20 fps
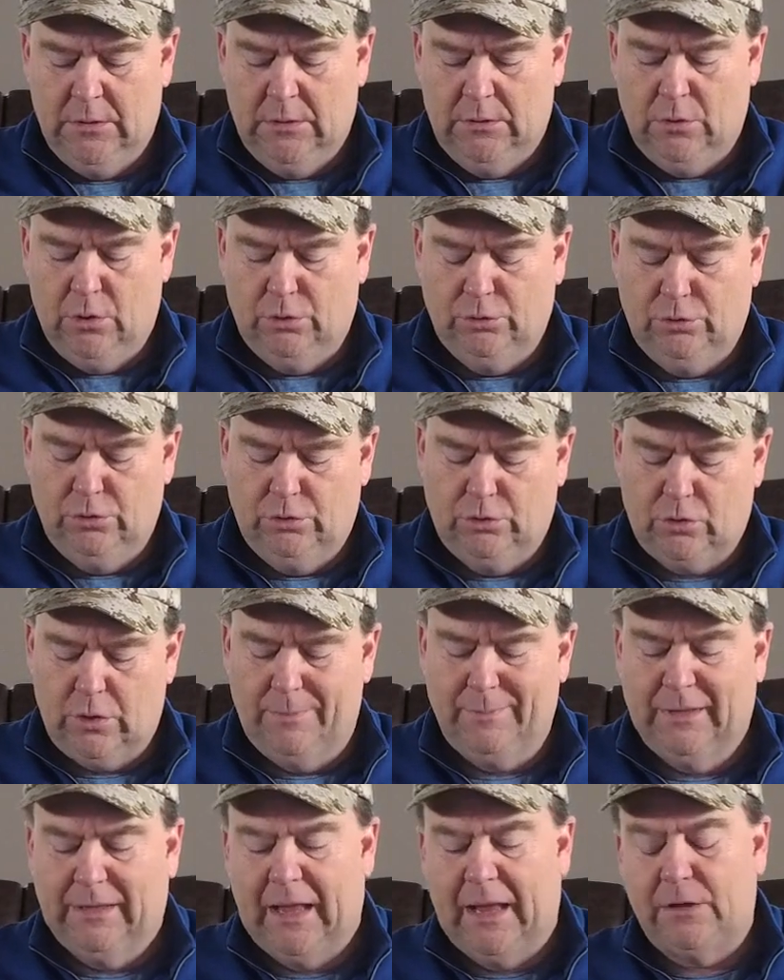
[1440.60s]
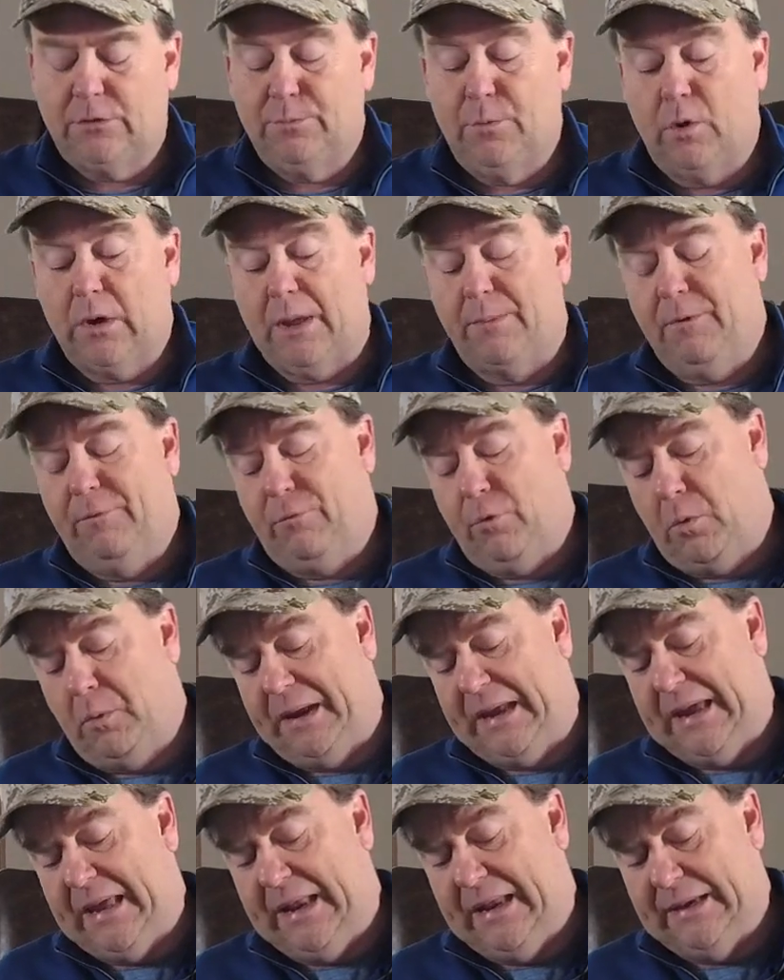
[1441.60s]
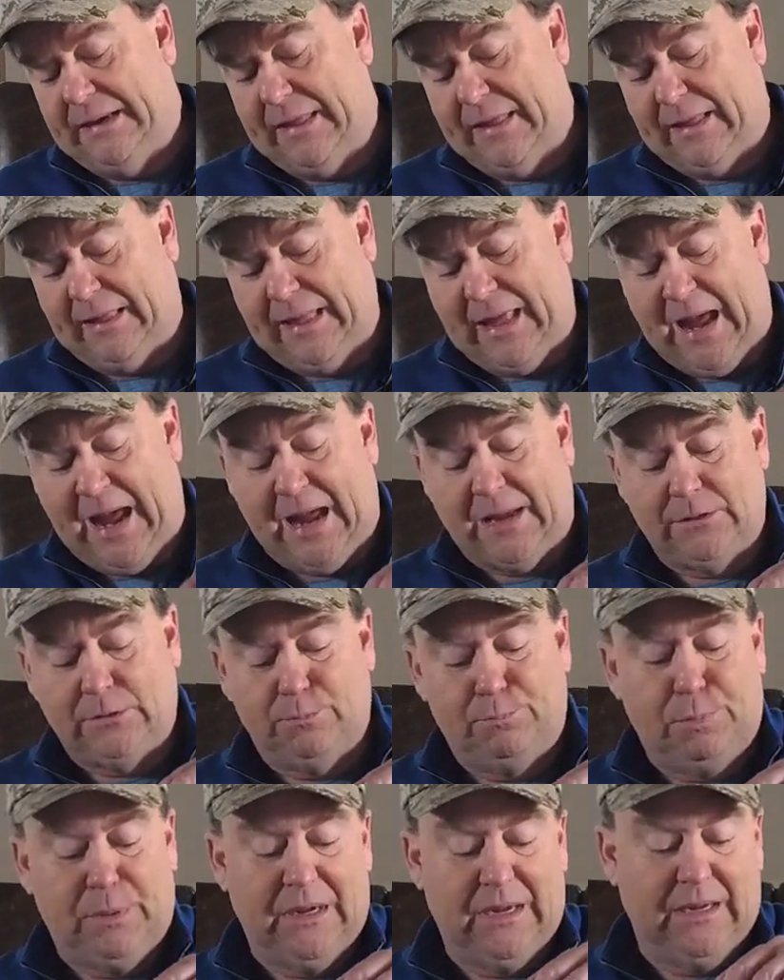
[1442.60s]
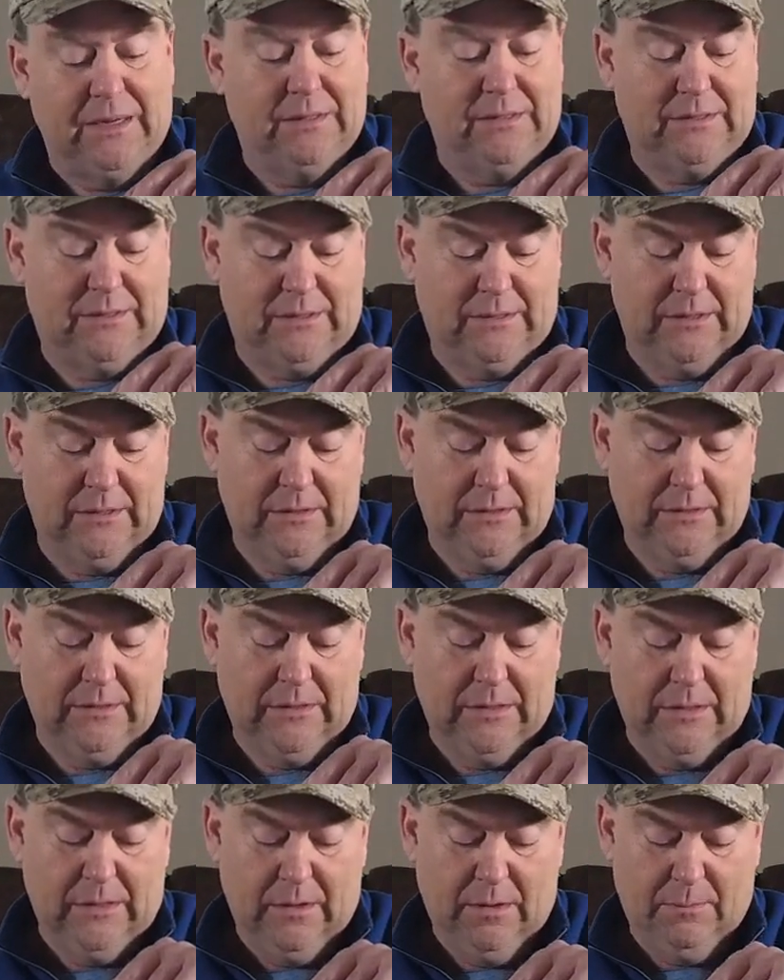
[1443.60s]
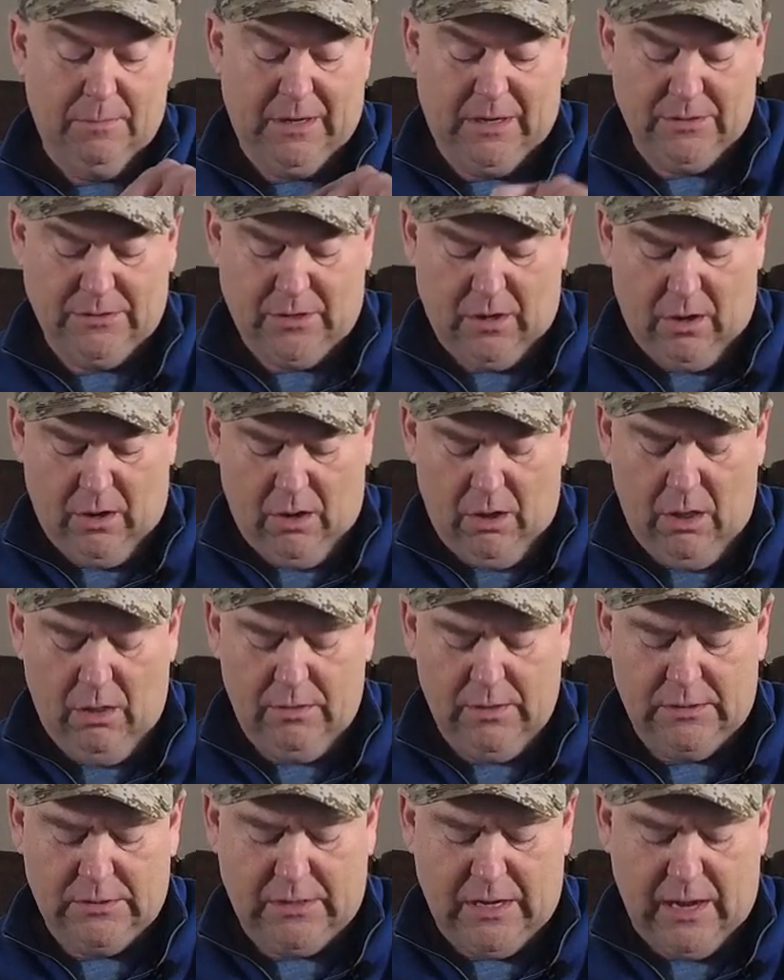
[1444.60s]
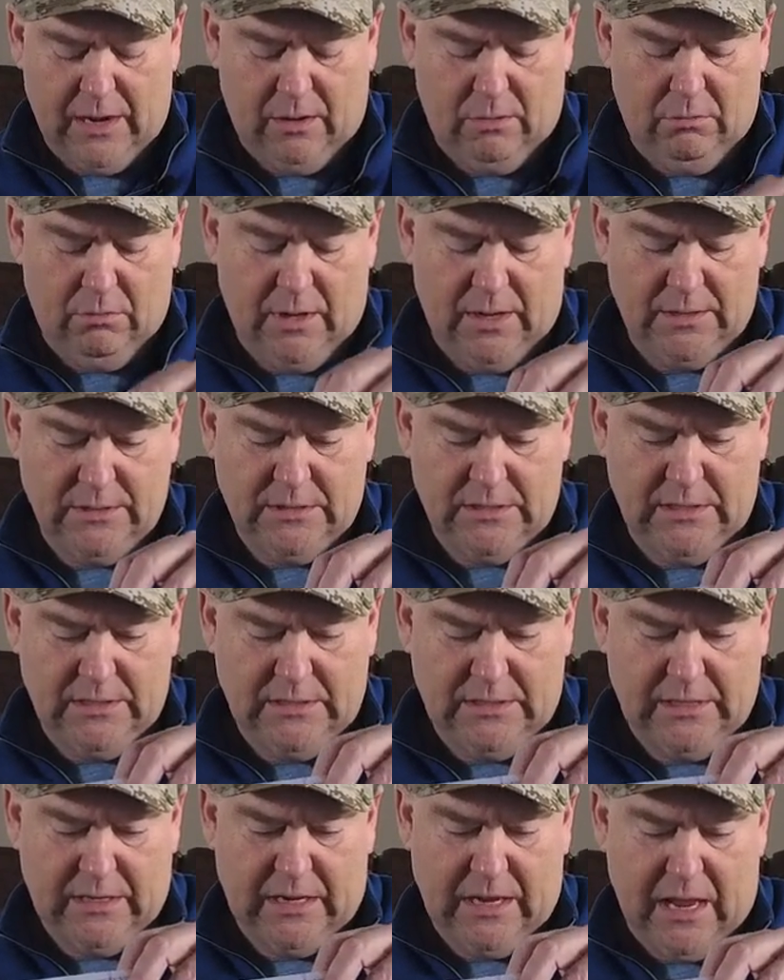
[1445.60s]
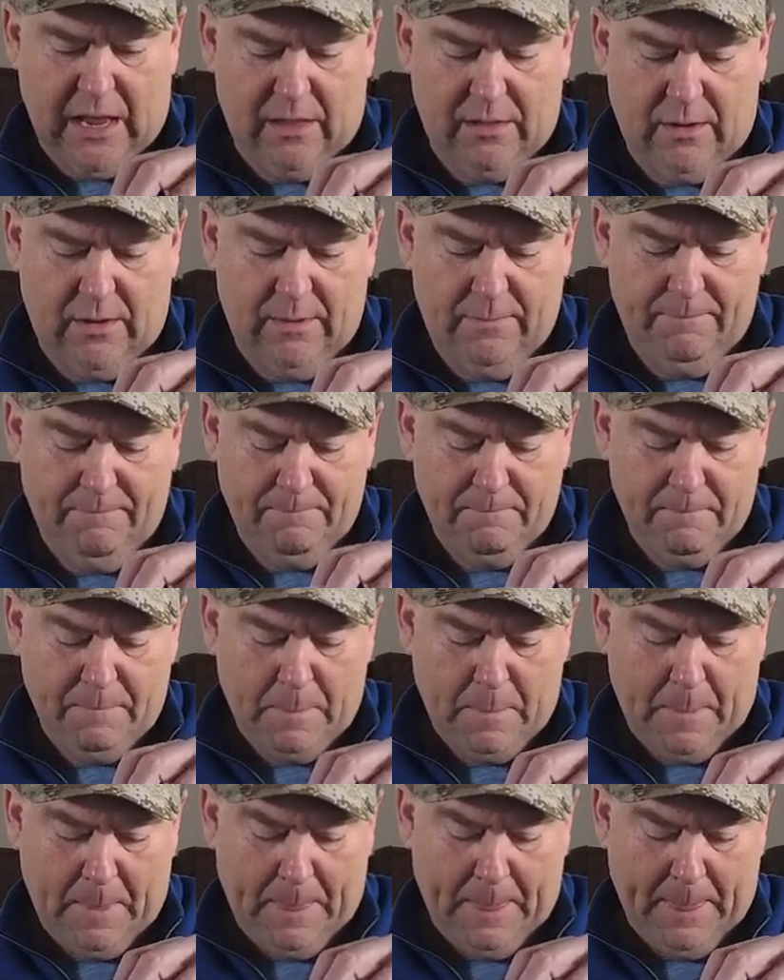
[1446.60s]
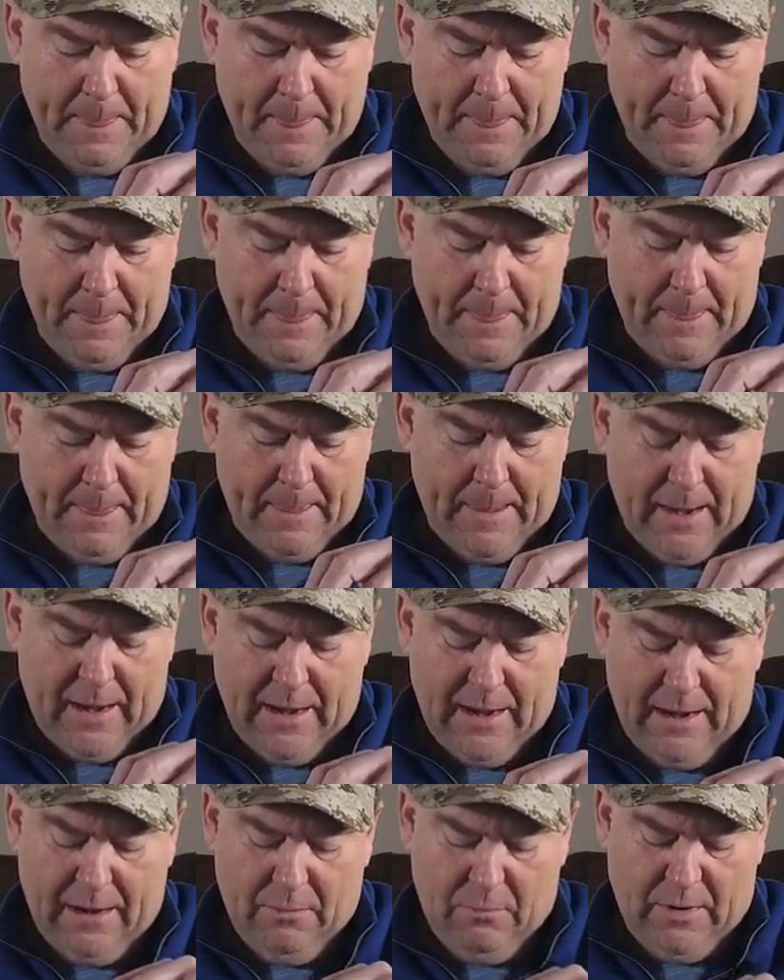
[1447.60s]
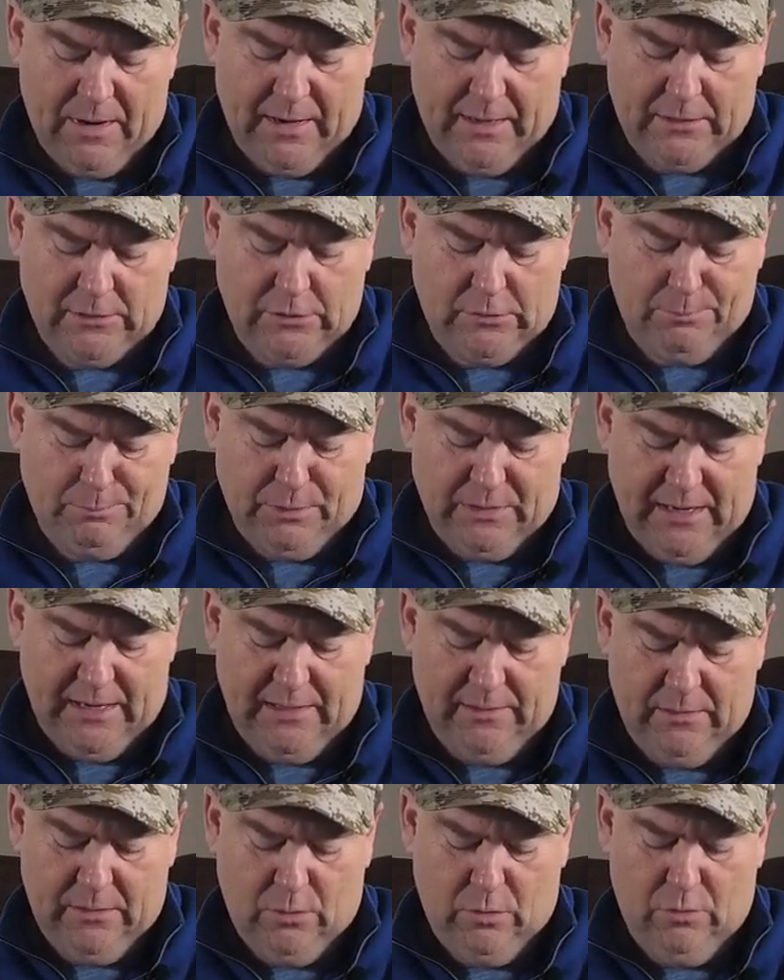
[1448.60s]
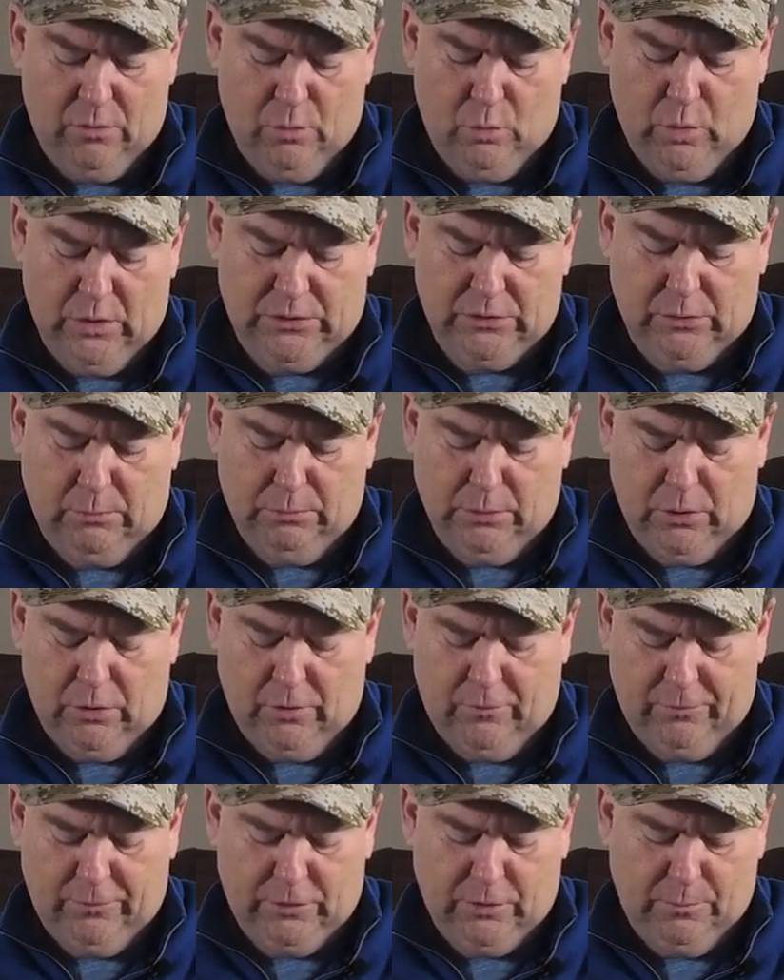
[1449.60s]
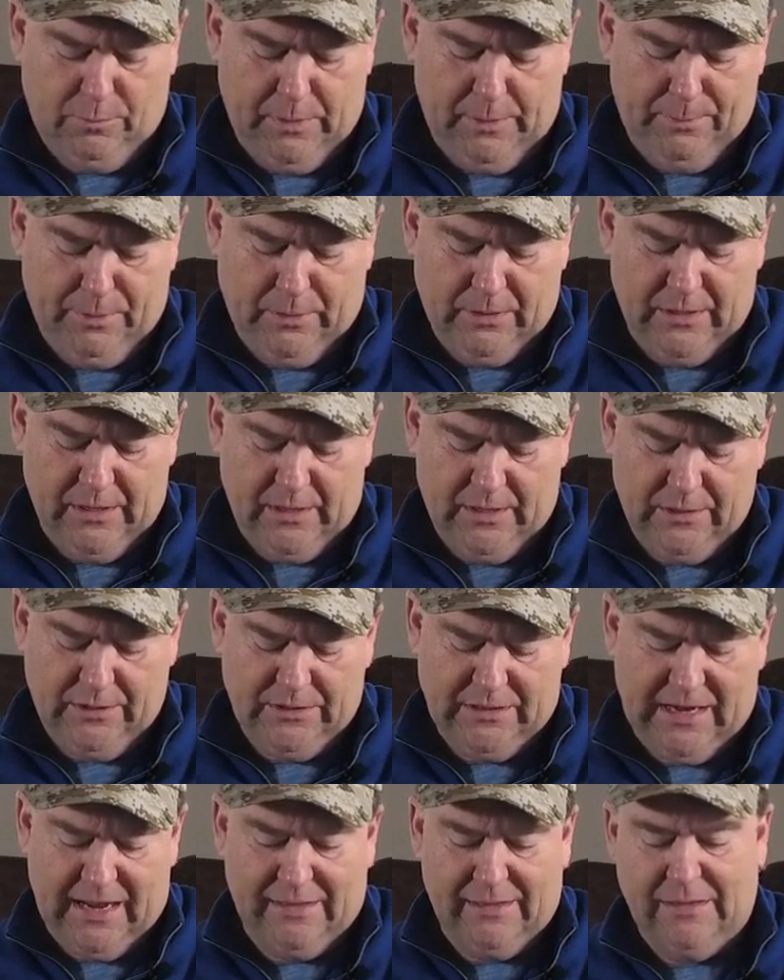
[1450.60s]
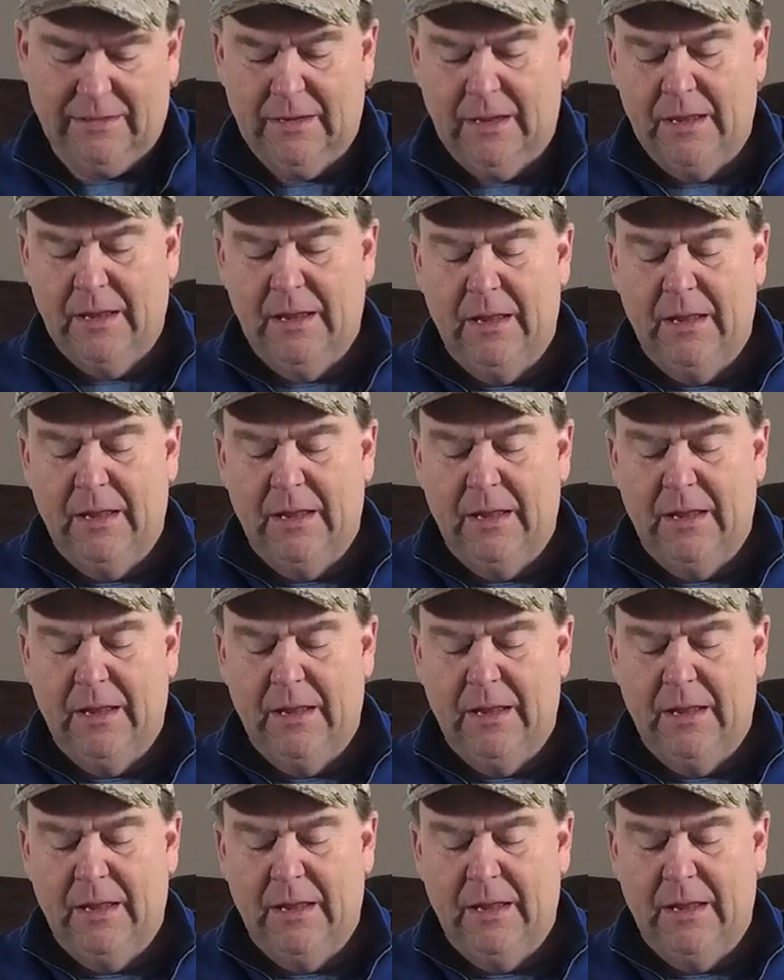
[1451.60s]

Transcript: Those who scream the loudest. Okay, before we get into the last piece, because all this kind of runs in together and I want to explain the, the whistleblower so people can understand this.